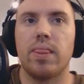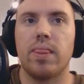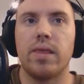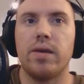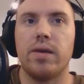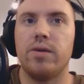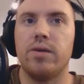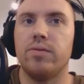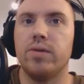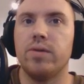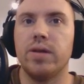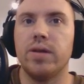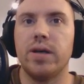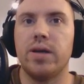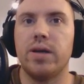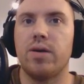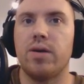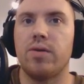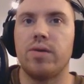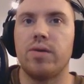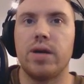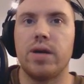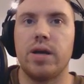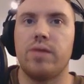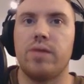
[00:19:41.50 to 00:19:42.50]
You really
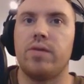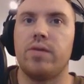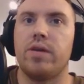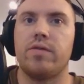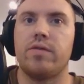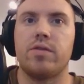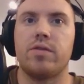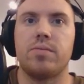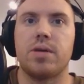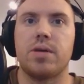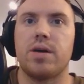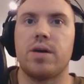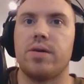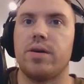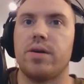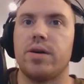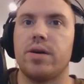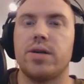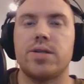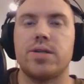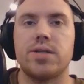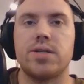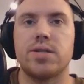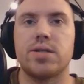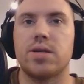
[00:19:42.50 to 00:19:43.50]
don't need reverb down here.
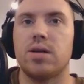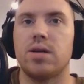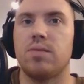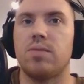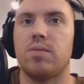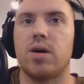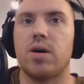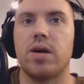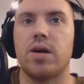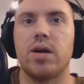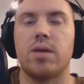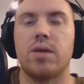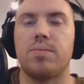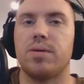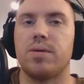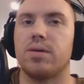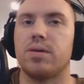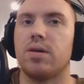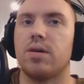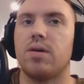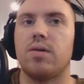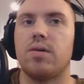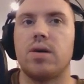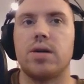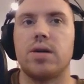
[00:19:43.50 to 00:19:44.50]
It's just gonna muddy up your
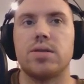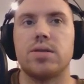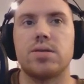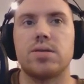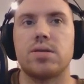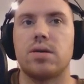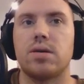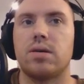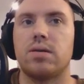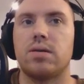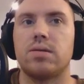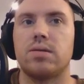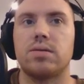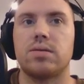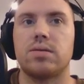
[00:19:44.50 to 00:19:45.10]
low end. So,